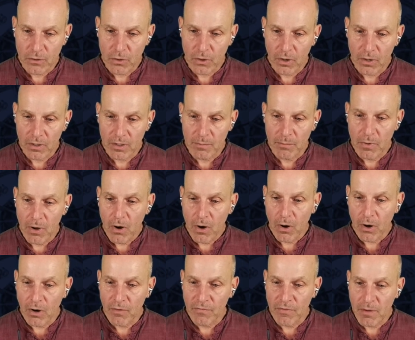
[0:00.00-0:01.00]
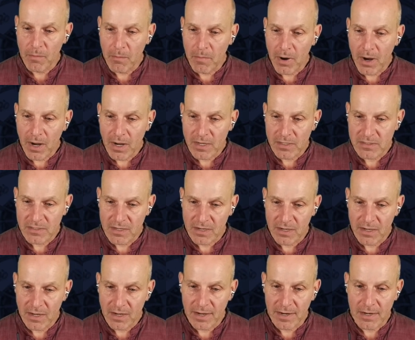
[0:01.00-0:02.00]
column of the
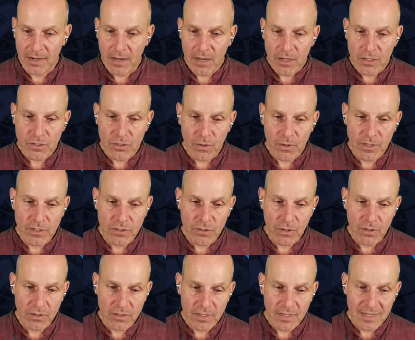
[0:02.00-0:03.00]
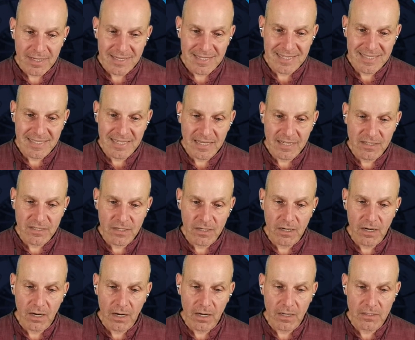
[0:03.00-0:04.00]
Mars line. So he's got 6
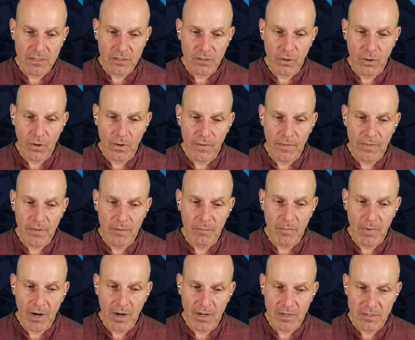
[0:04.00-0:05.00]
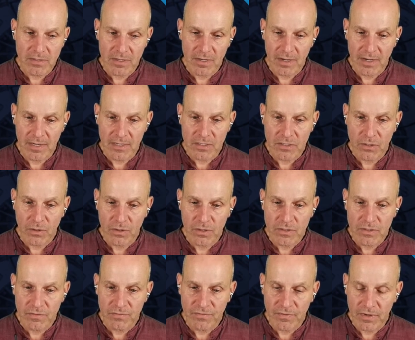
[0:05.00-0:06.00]
cards on the Mars line. So
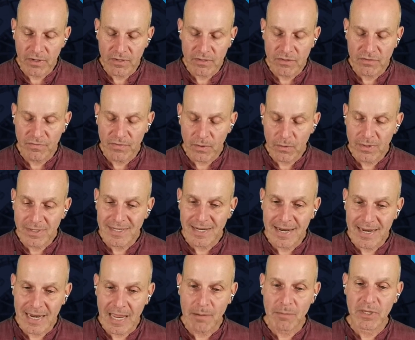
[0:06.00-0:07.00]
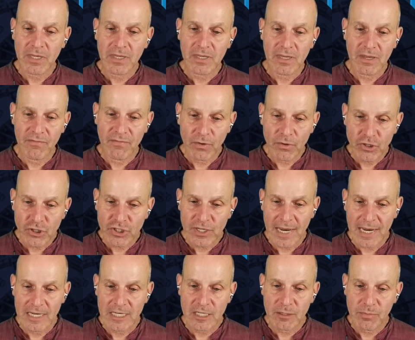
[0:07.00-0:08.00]
it's a very dynamic year, very
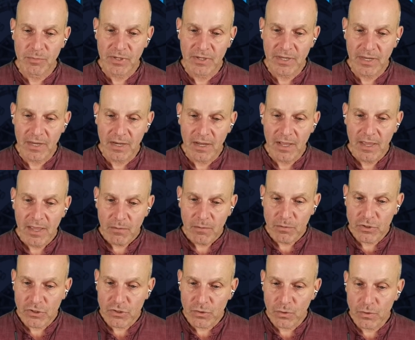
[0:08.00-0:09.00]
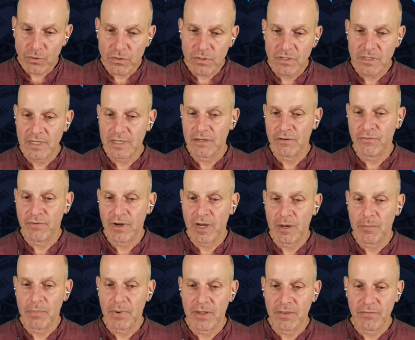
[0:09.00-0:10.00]
changeable year, which is also
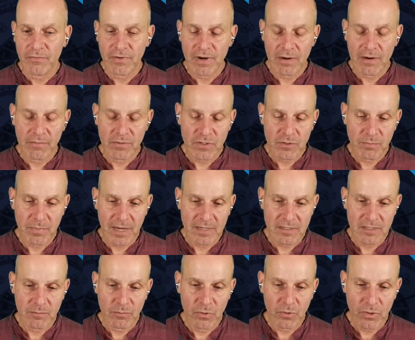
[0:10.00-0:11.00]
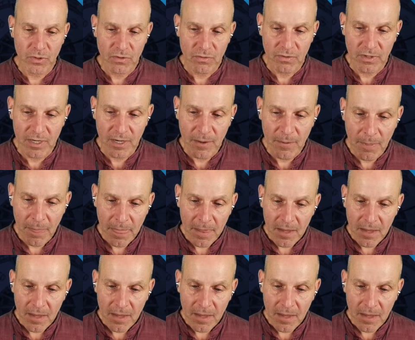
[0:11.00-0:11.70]
signified by the 5 of Spades and Mercury.